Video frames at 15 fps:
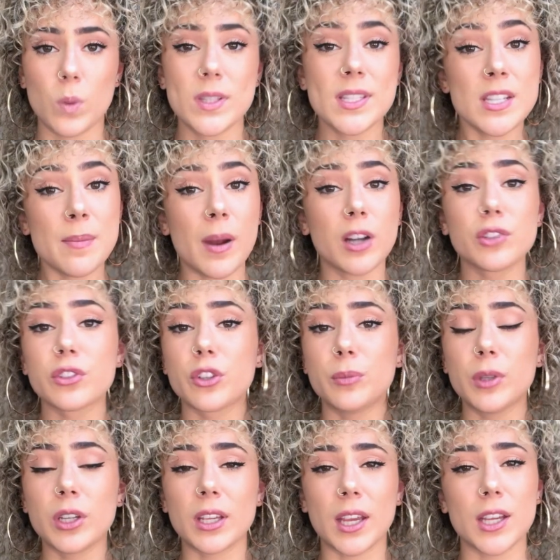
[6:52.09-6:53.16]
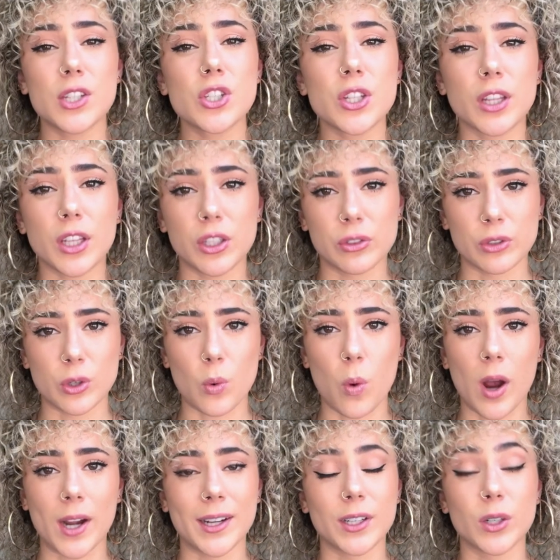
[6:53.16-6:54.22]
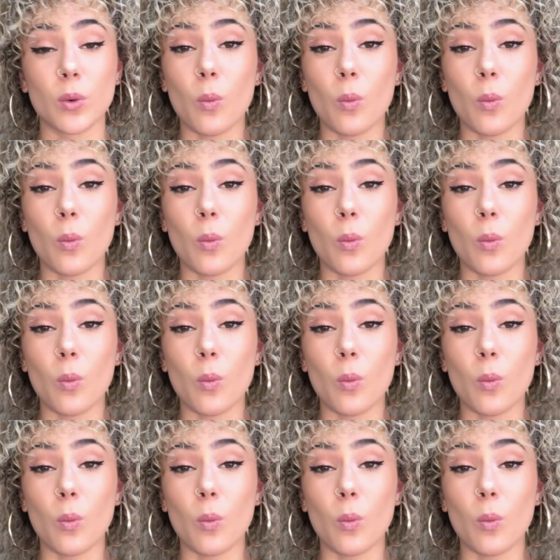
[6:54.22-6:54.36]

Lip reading: What's the amount of communication that you require?